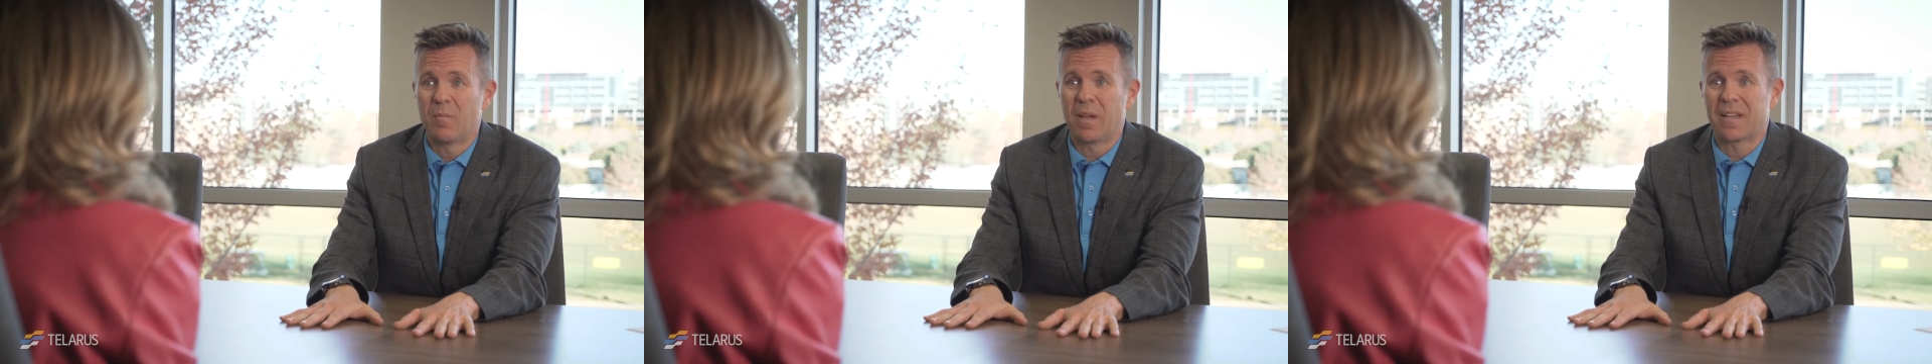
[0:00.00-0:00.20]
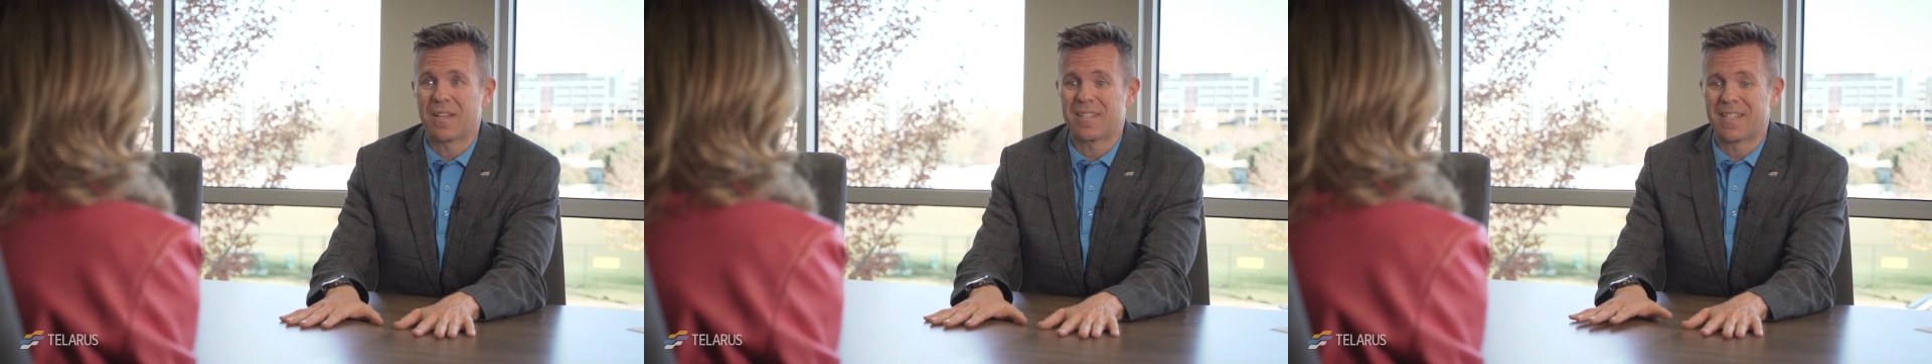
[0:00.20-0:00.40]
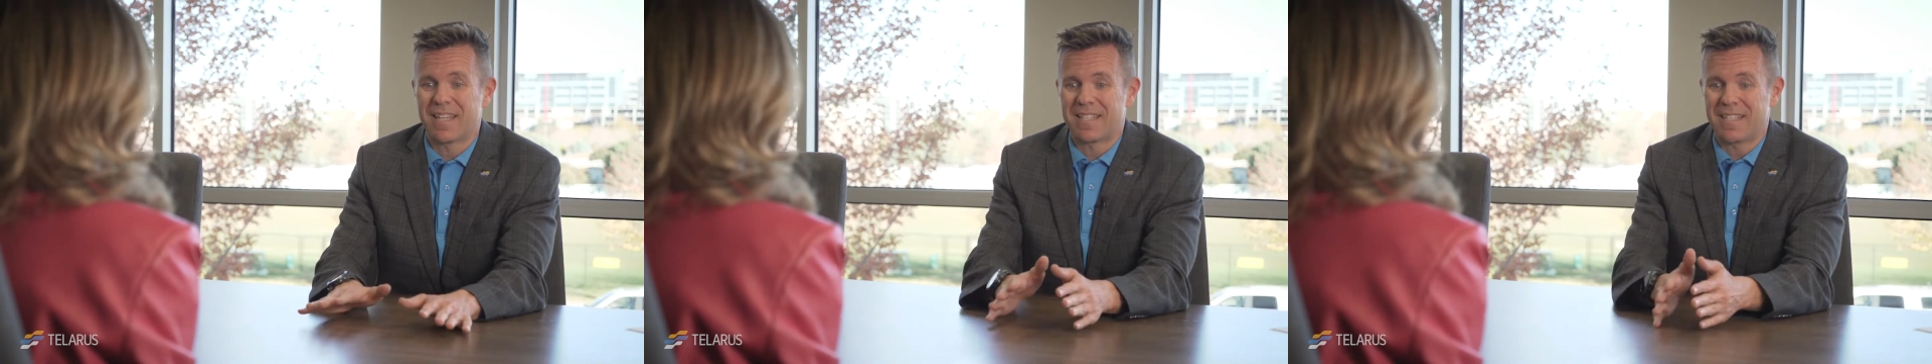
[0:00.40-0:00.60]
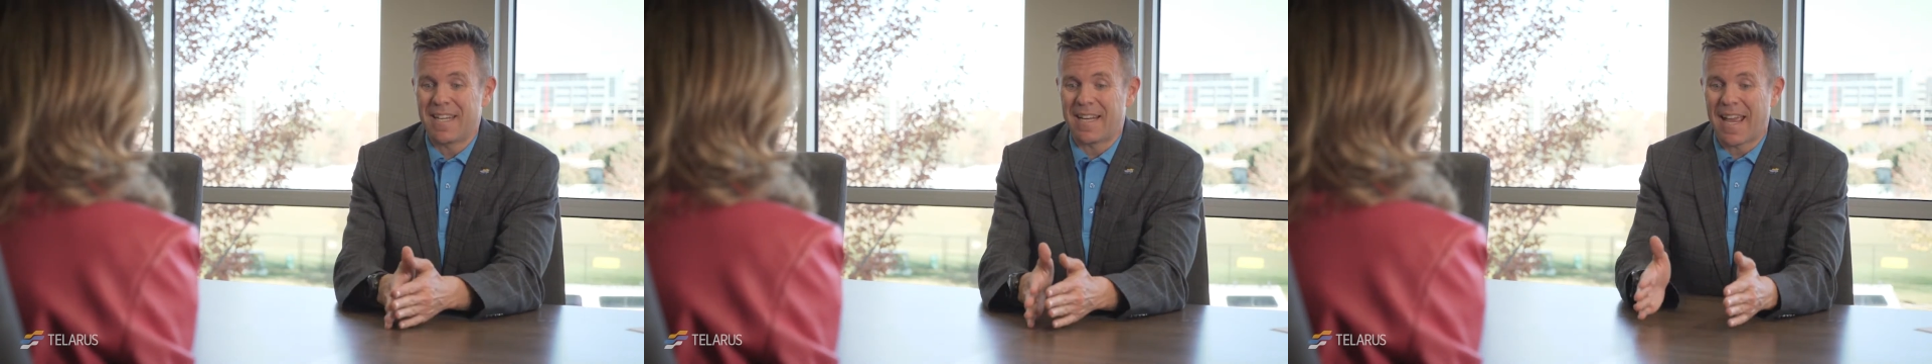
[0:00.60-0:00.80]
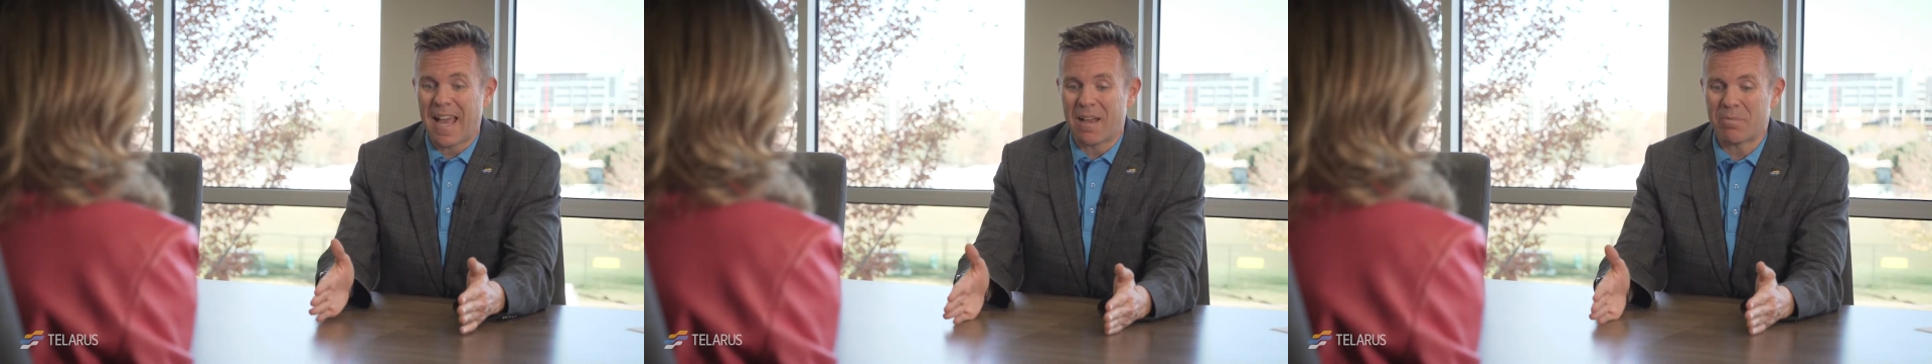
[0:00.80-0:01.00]
because they
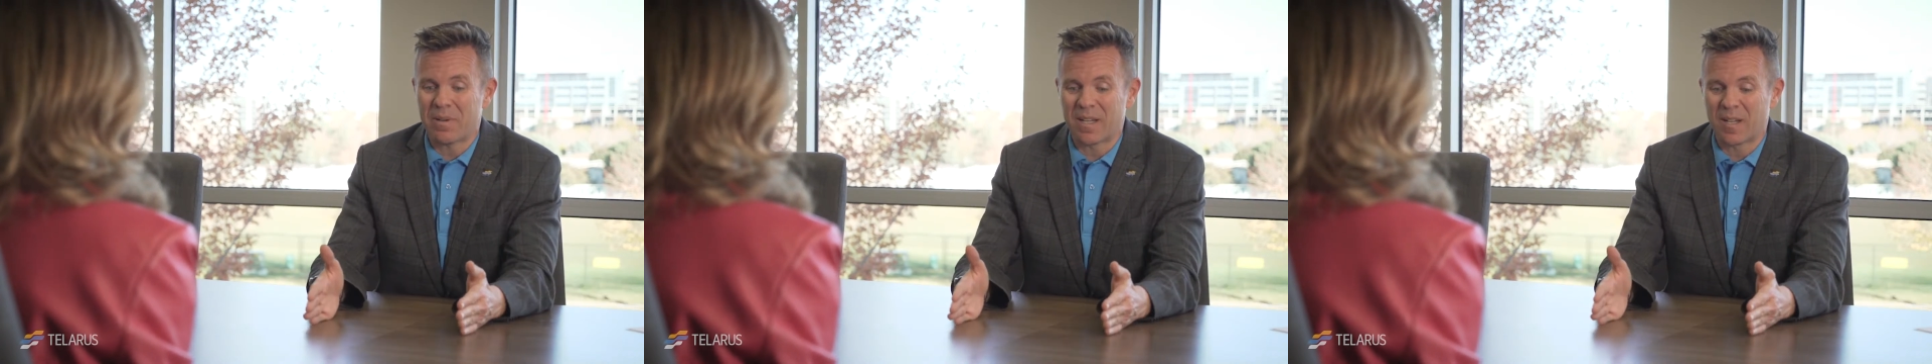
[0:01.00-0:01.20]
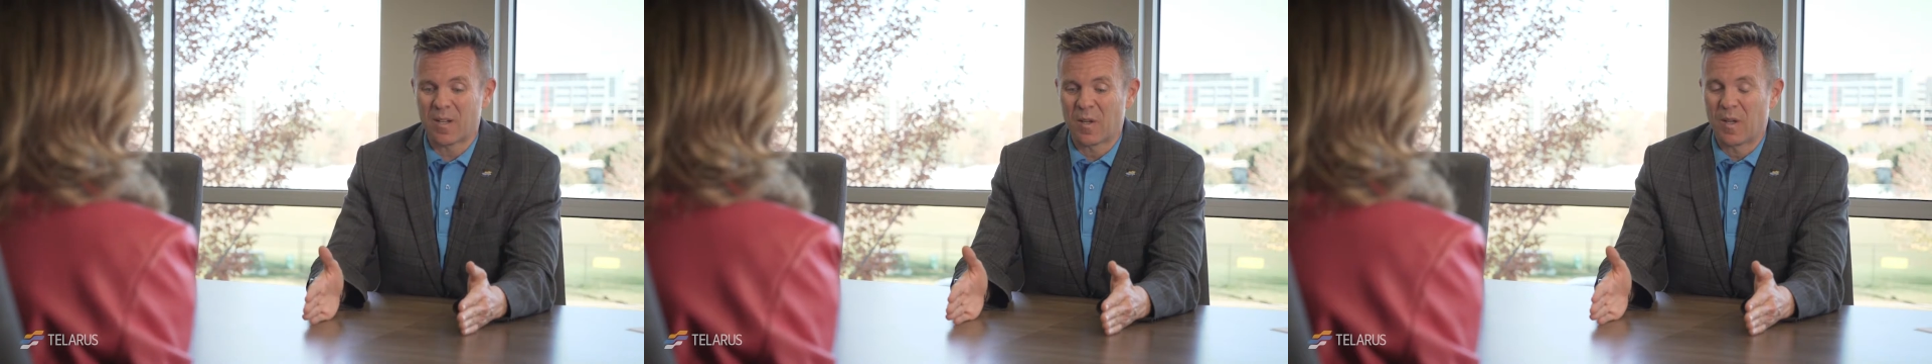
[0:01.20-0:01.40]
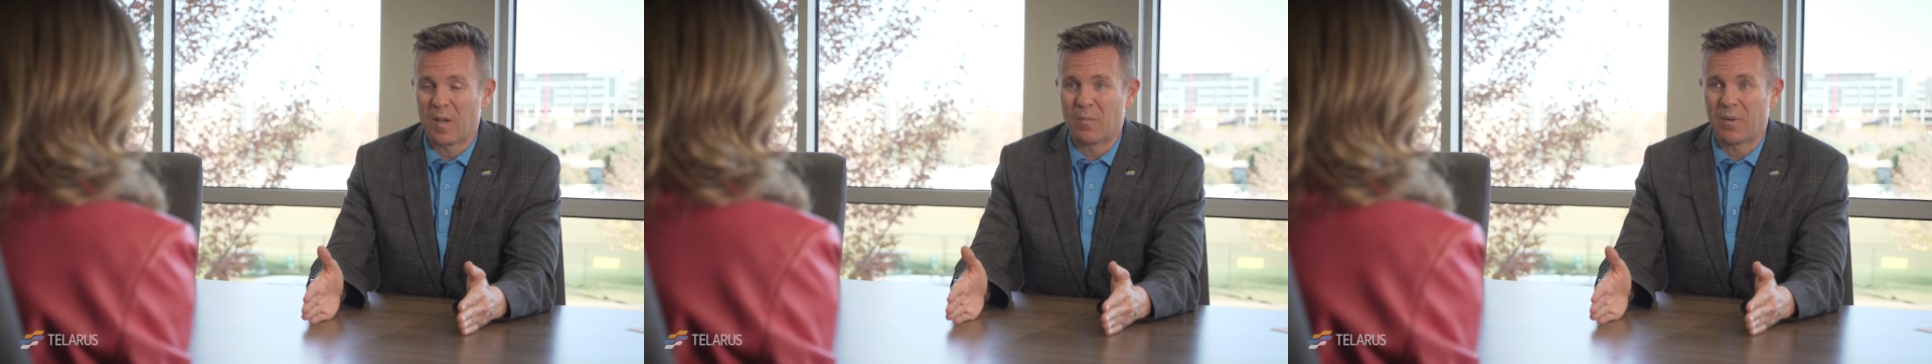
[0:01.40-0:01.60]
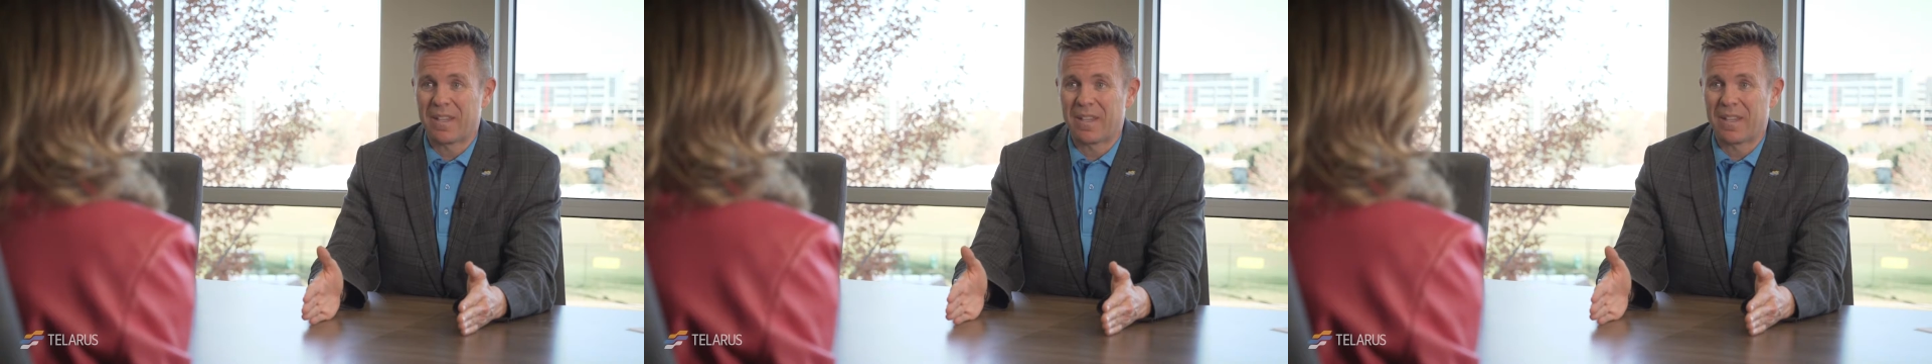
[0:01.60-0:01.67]
see it happening,